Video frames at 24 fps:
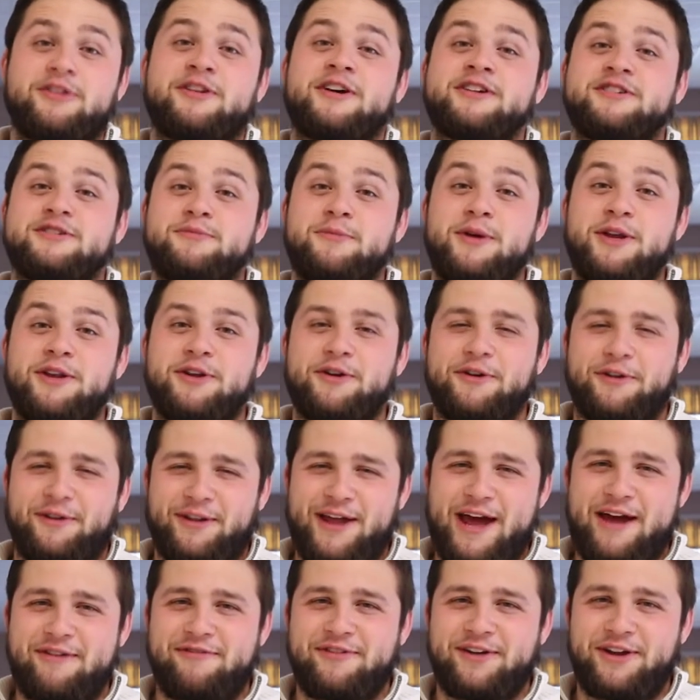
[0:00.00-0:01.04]
Doesn't mean you're
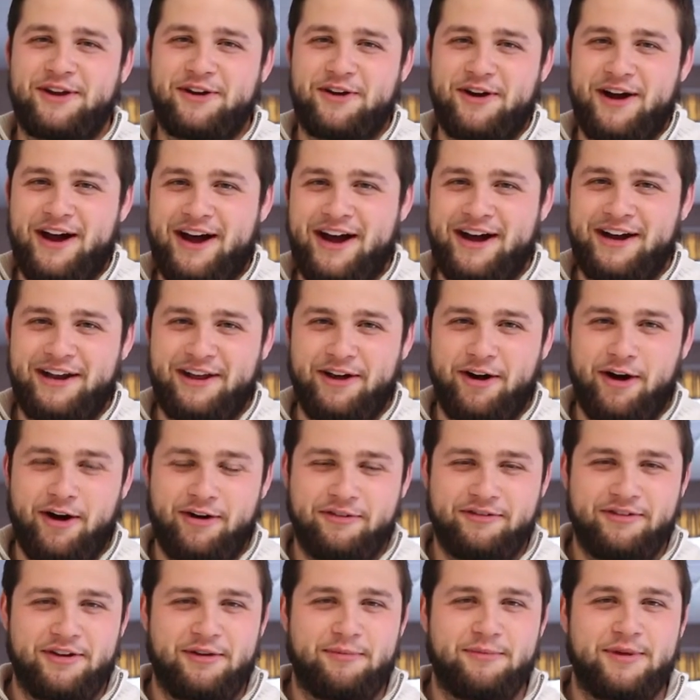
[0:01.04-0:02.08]
laughing your hiney
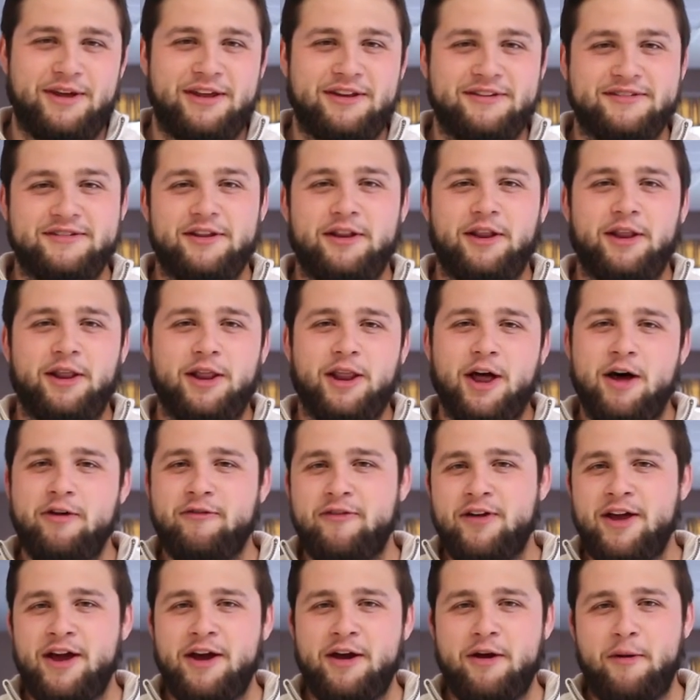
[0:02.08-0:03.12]
off. It means
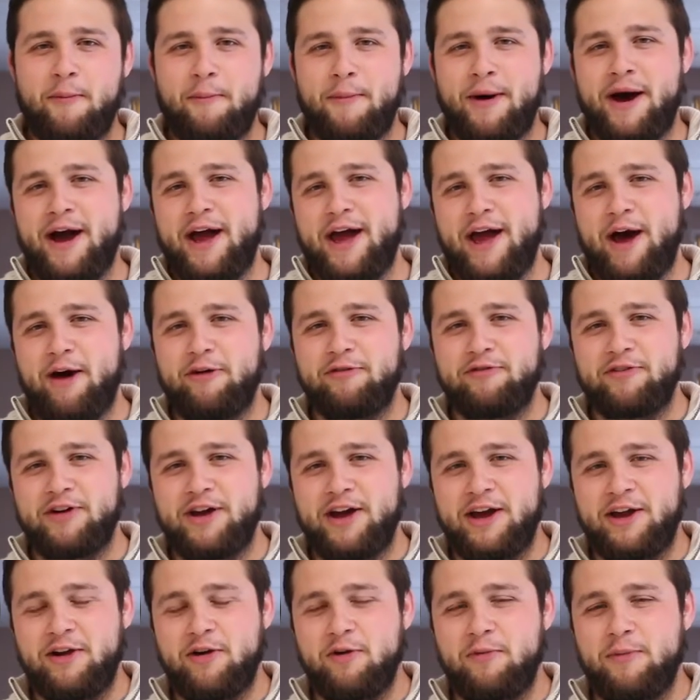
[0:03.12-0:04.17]
loving my Alpha
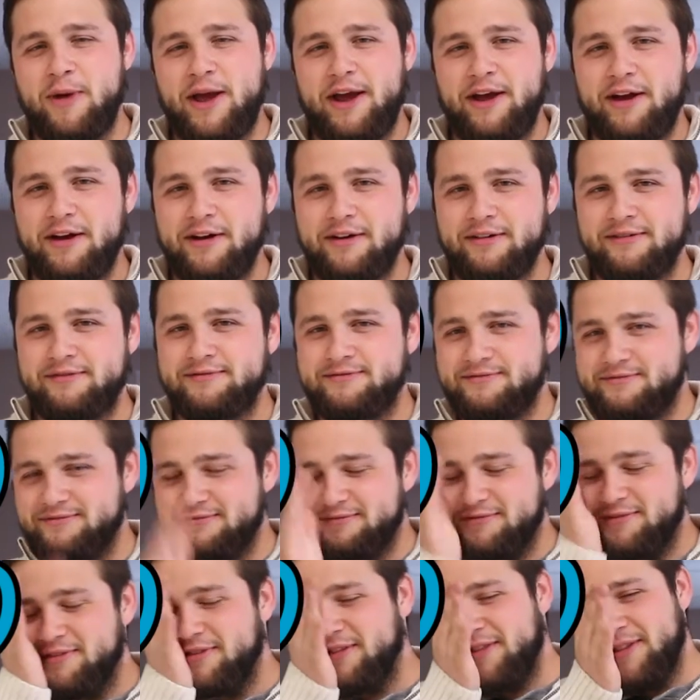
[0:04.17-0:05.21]
and Omega.
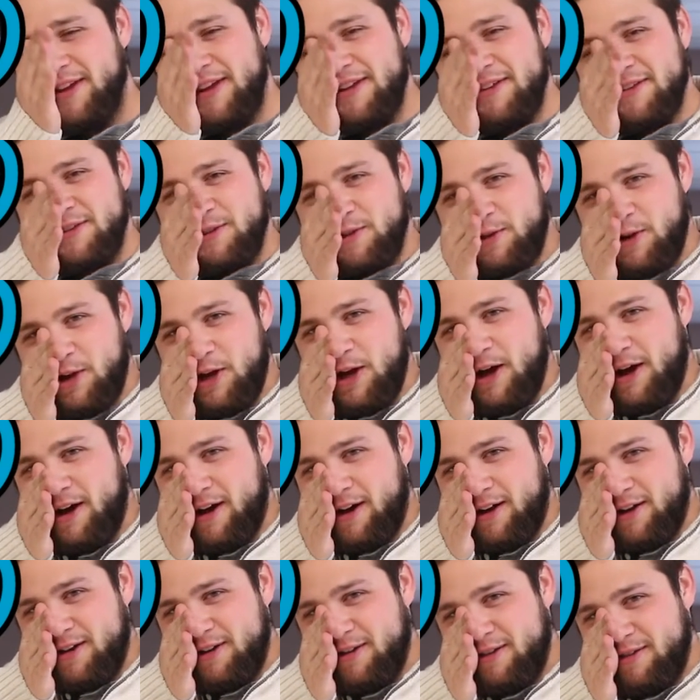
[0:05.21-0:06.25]
That's
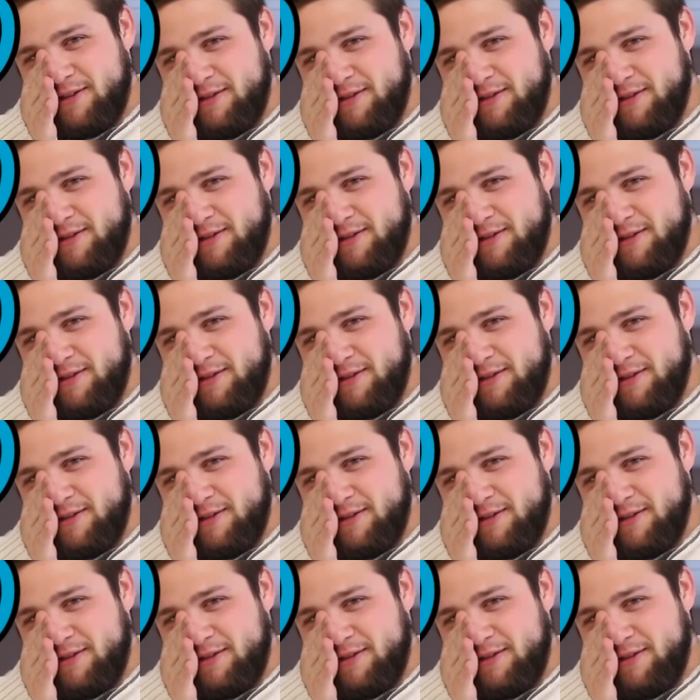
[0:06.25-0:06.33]
God.